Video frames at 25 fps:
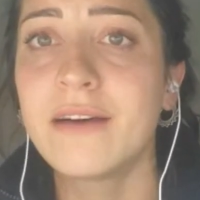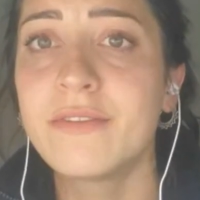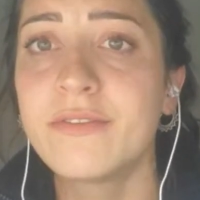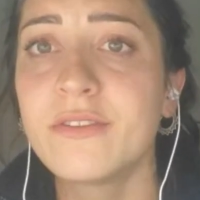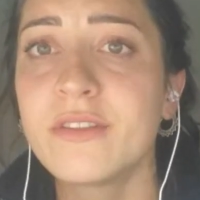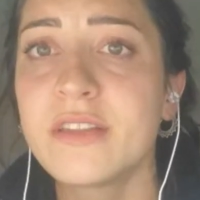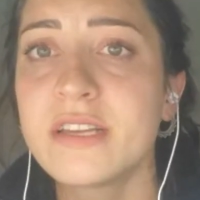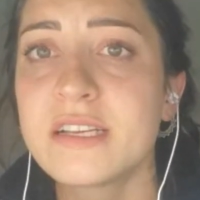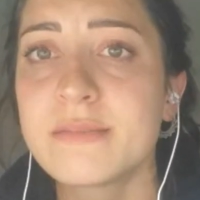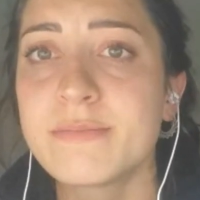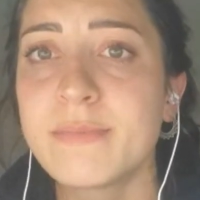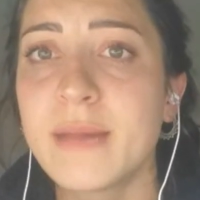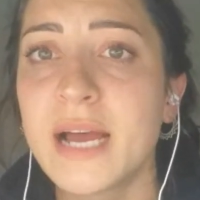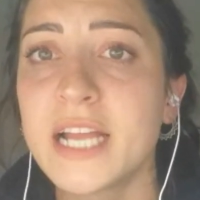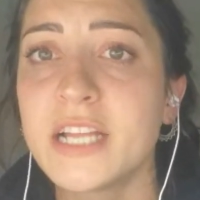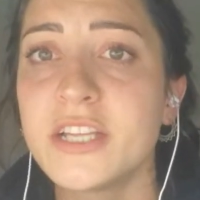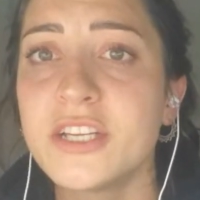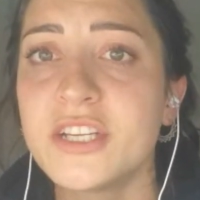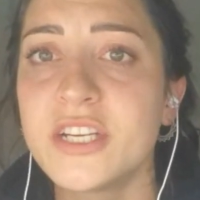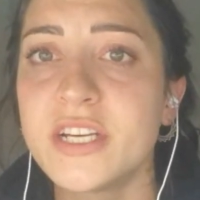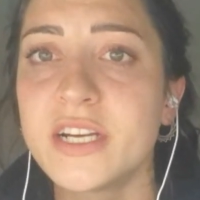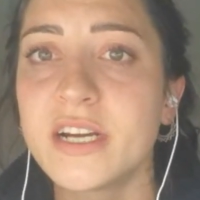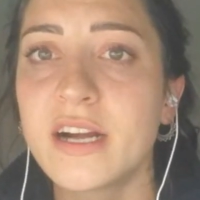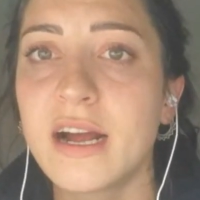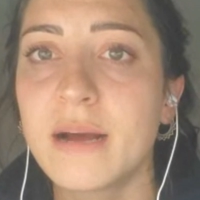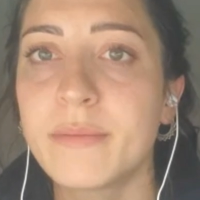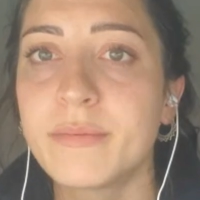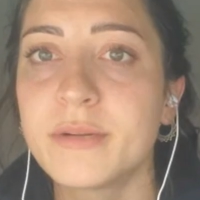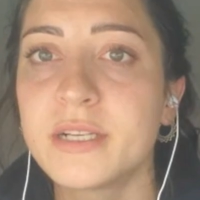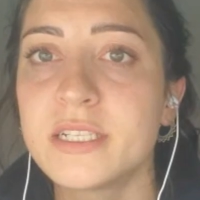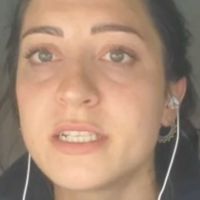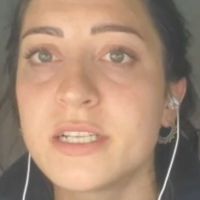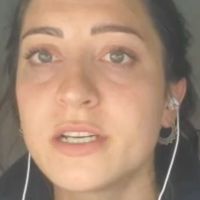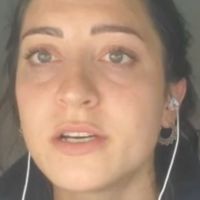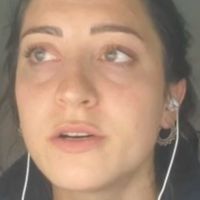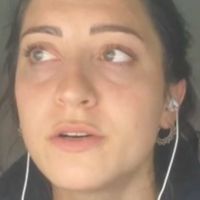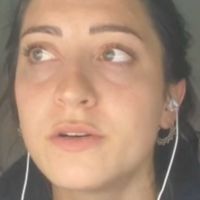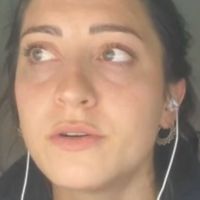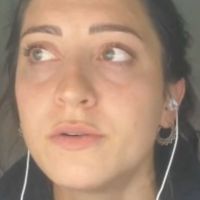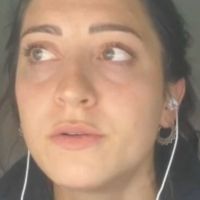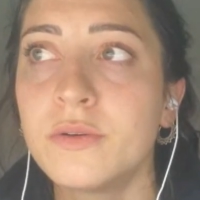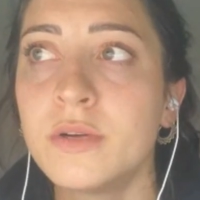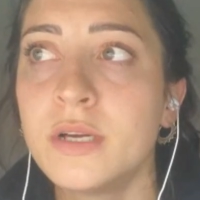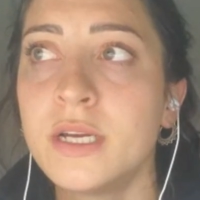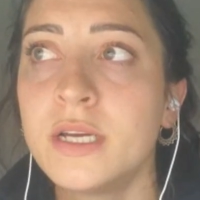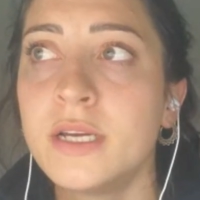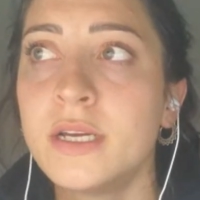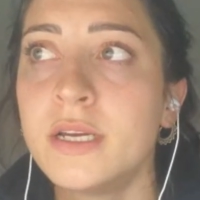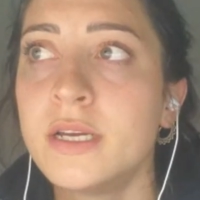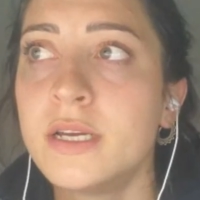for this main shear up until
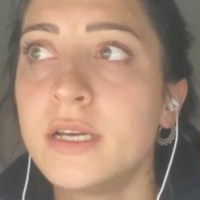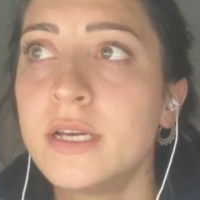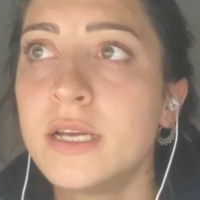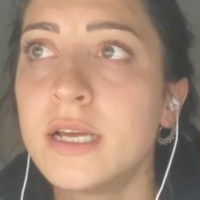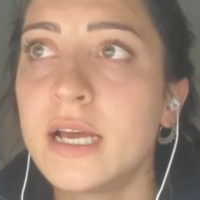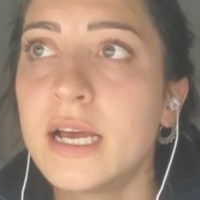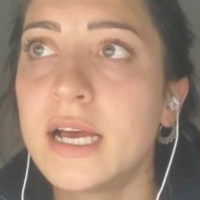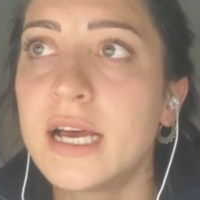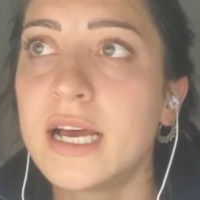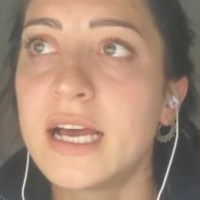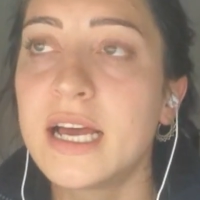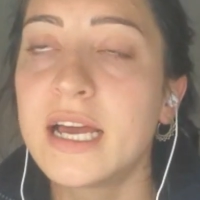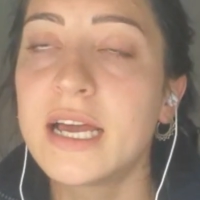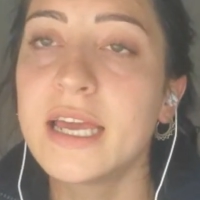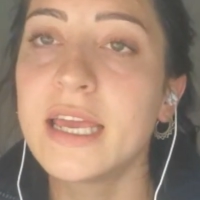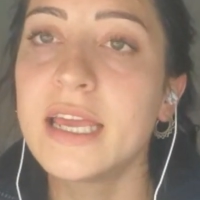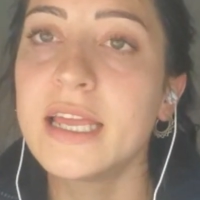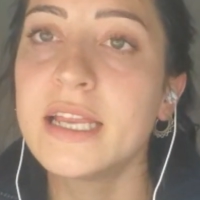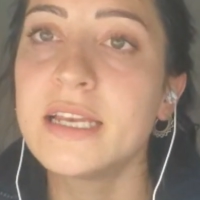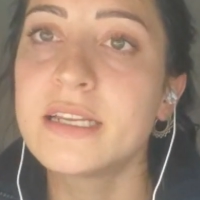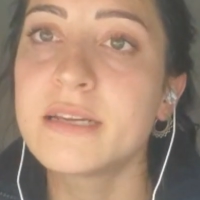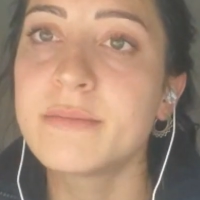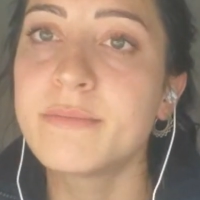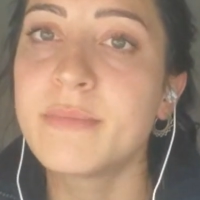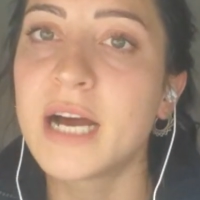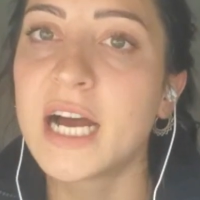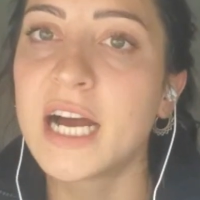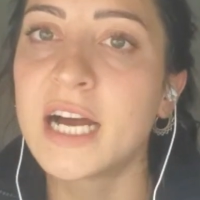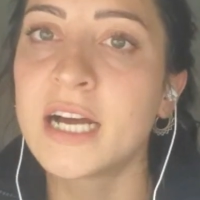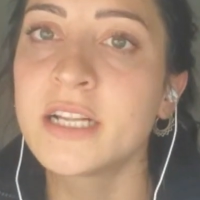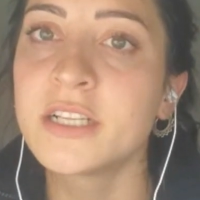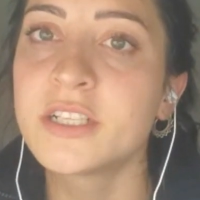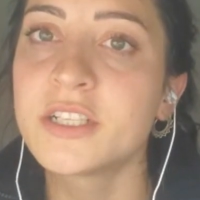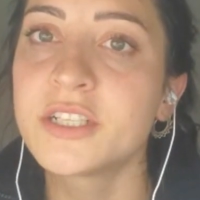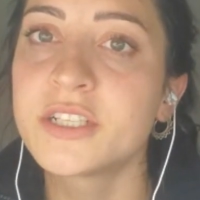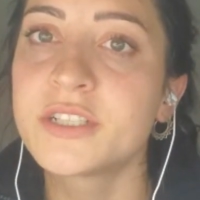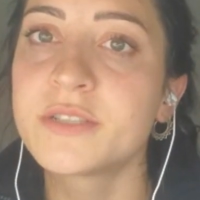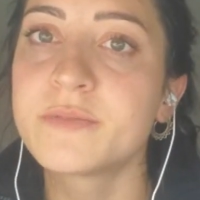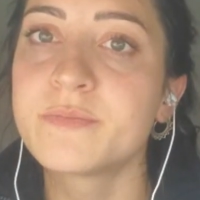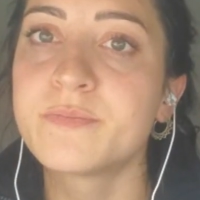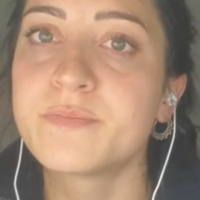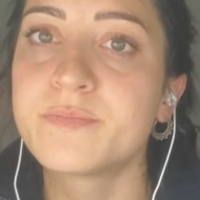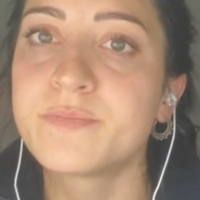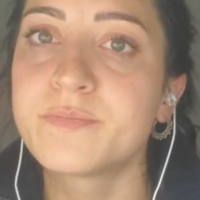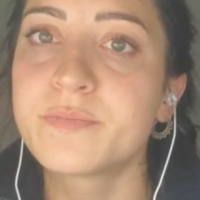end of March.